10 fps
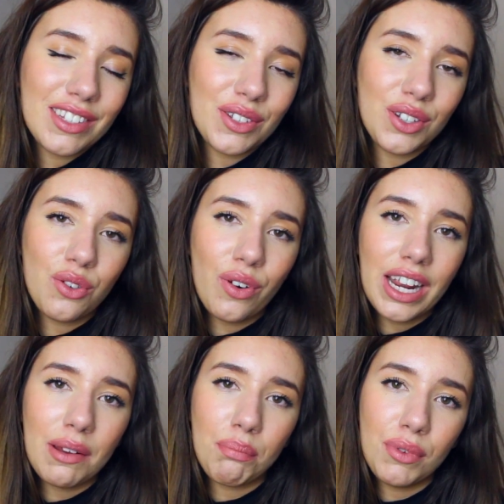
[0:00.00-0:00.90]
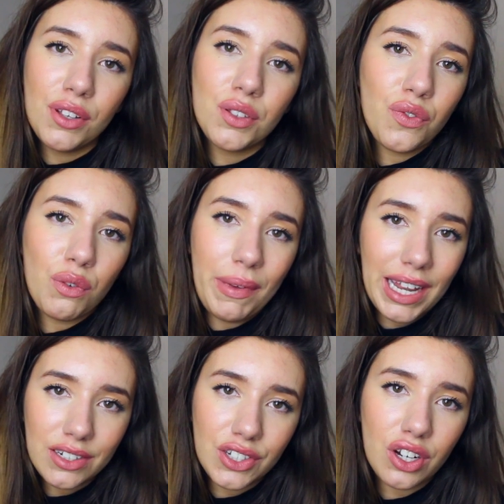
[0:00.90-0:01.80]
So it created a beautiful
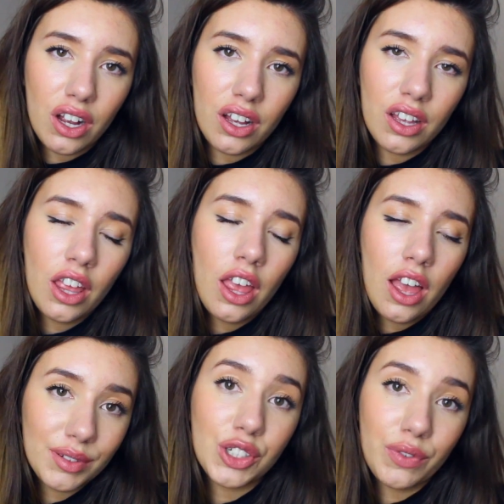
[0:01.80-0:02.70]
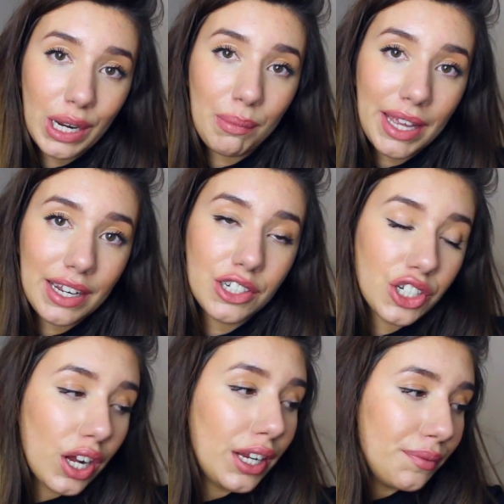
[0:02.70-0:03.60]
mixture which really made her
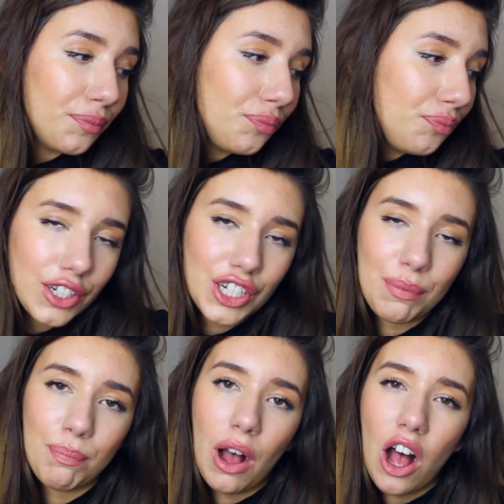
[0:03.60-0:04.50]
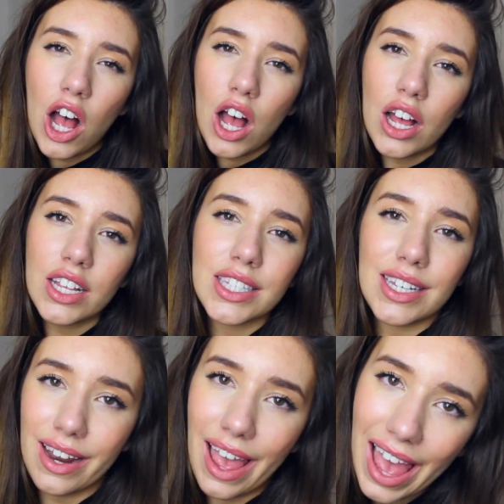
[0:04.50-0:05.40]
shine. She had Mars
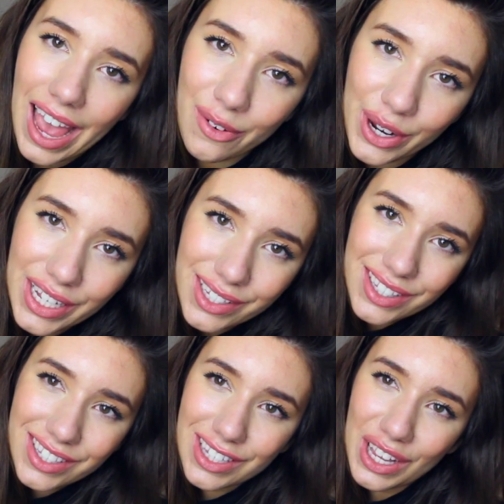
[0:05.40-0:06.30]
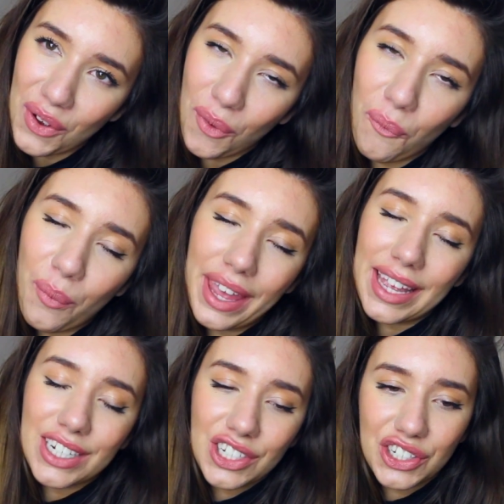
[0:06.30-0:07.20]
in Aries,
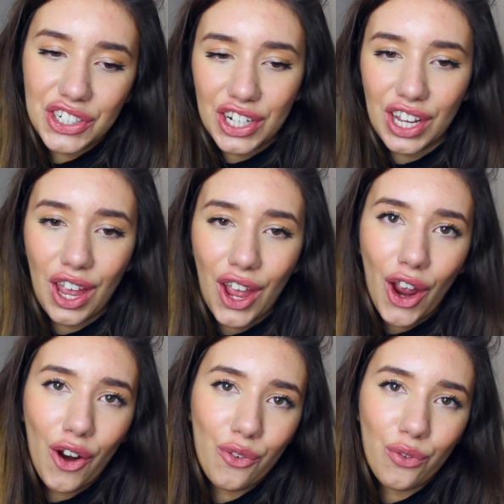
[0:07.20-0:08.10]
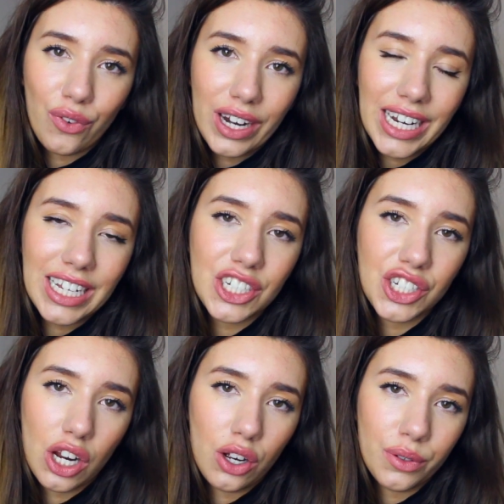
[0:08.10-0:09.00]
which really
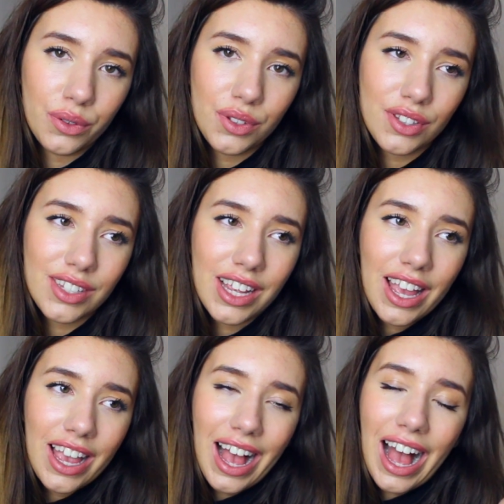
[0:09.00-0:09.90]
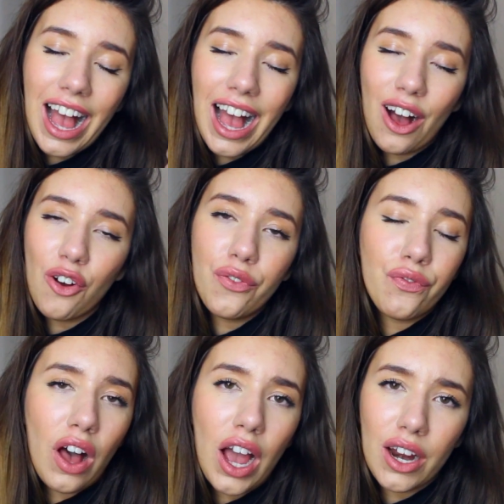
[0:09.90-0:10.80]
shows how
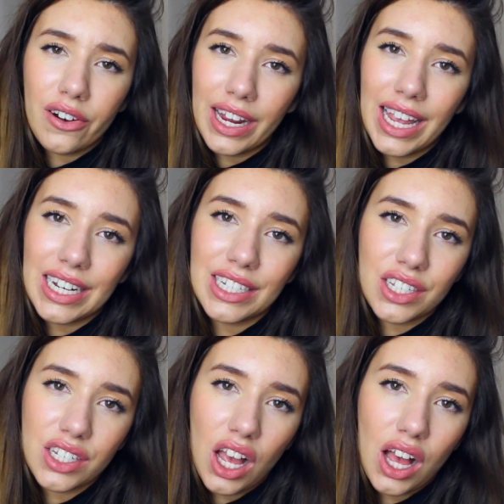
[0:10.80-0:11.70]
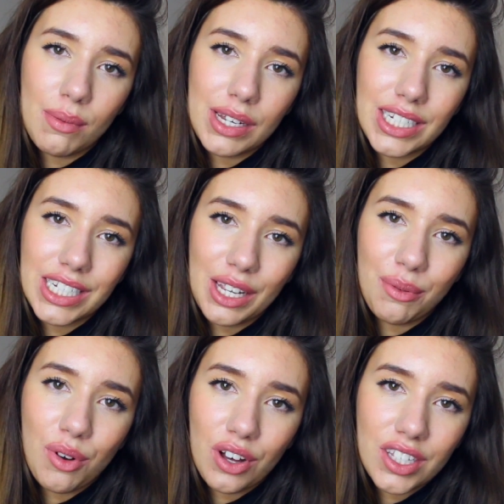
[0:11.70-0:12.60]
fiery and determined
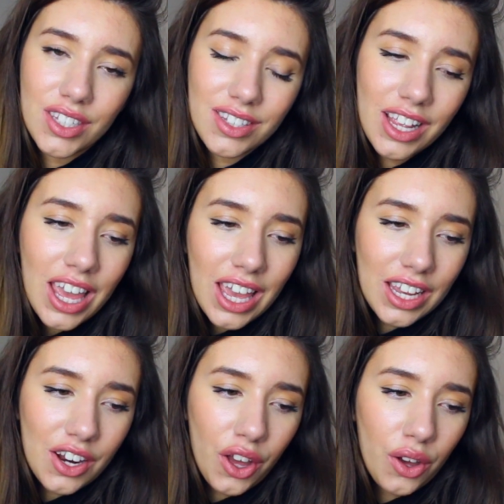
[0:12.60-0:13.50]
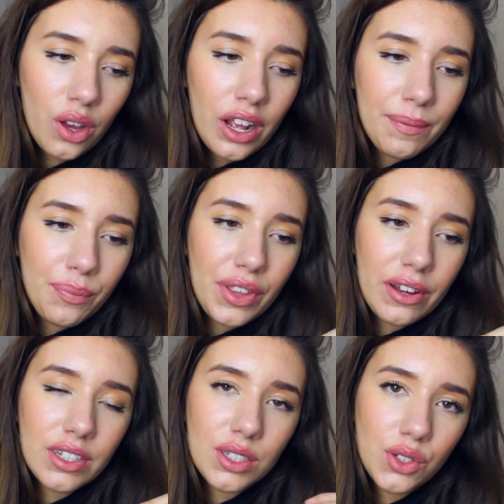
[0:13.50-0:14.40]
she was. You know,
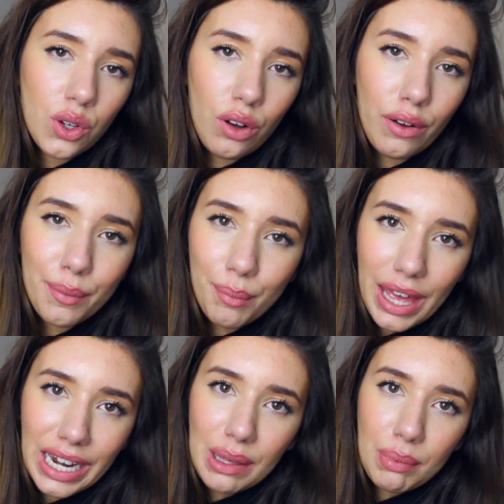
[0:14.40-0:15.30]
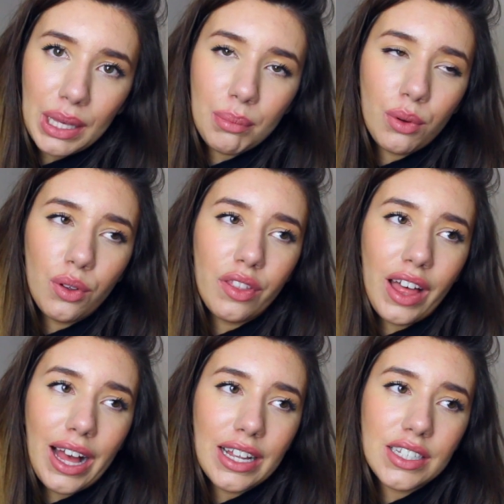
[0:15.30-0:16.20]
there is not many people
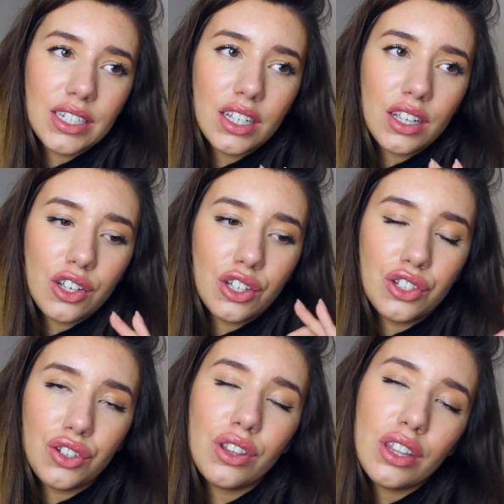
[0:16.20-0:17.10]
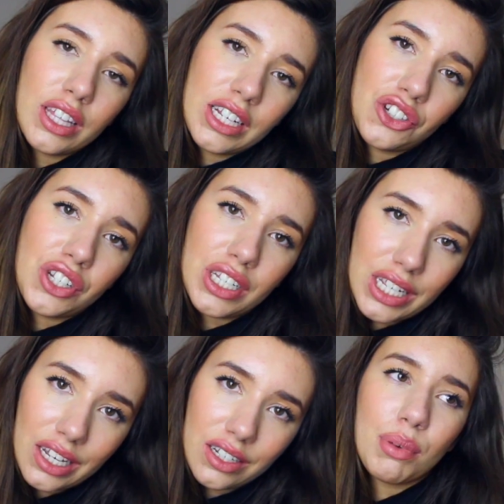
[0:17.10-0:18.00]
that could do the things she
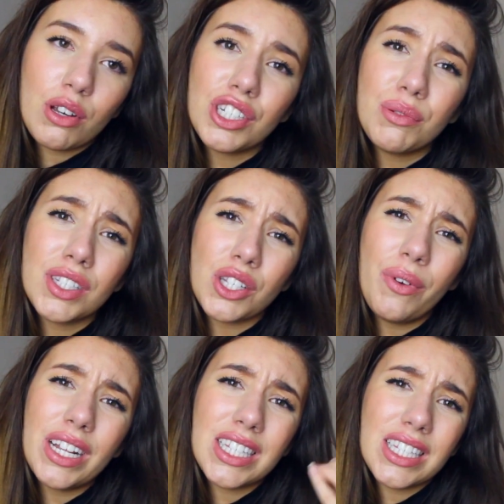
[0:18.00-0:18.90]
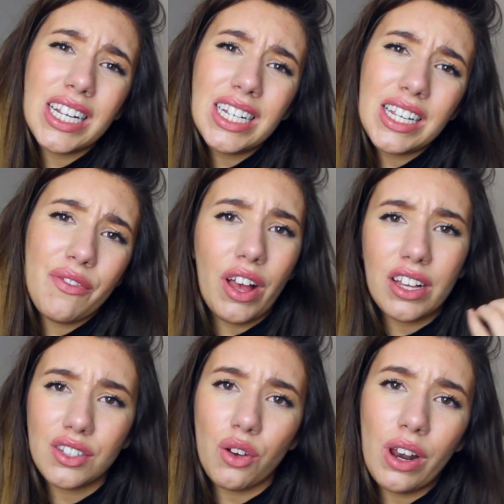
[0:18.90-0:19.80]
did, because she was so instinctive
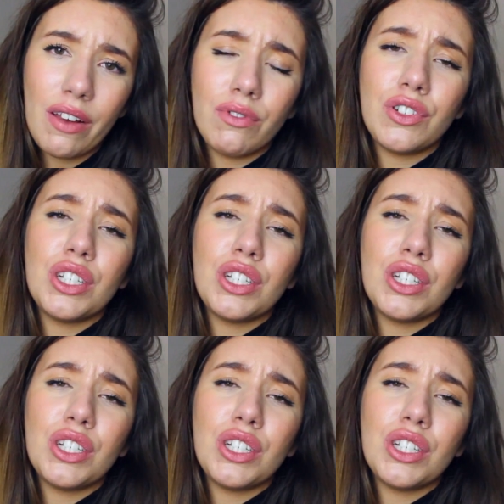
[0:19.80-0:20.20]
at a soul level.